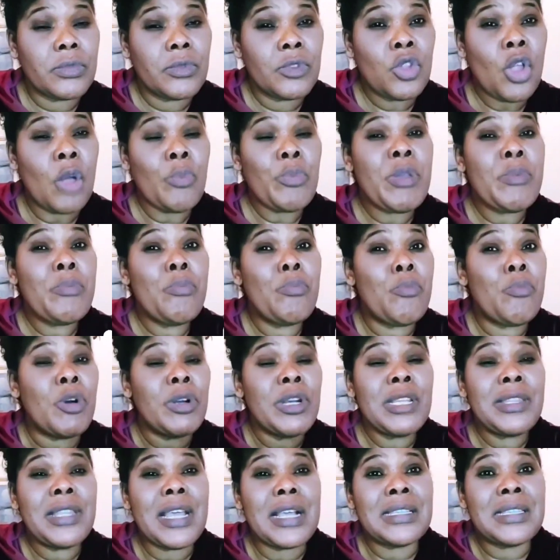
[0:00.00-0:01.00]
not be
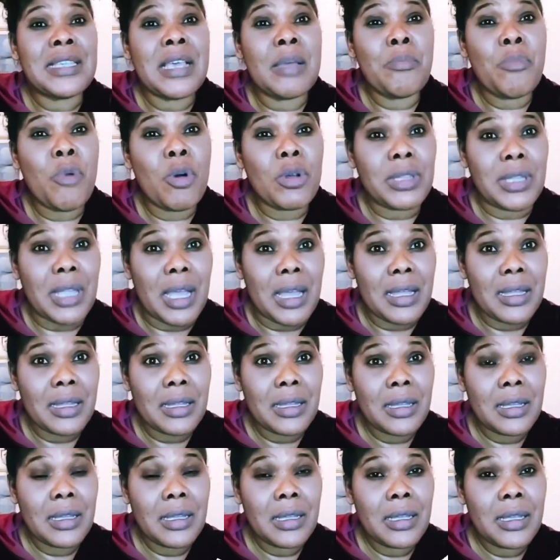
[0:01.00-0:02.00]
money they take more than.
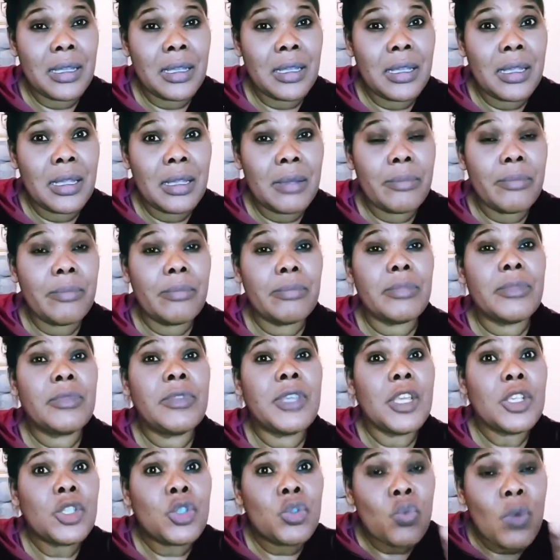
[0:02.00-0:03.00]

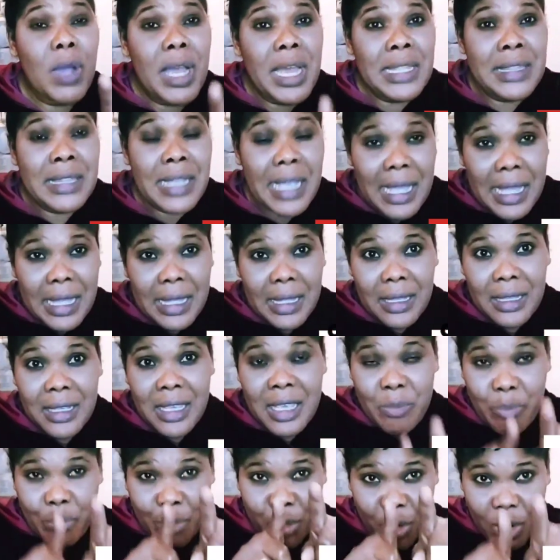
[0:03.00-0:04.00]
This one now,
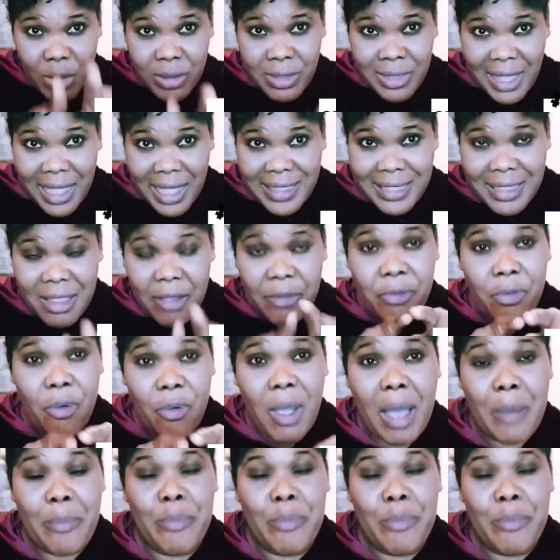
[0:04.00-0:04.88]
he brought that day for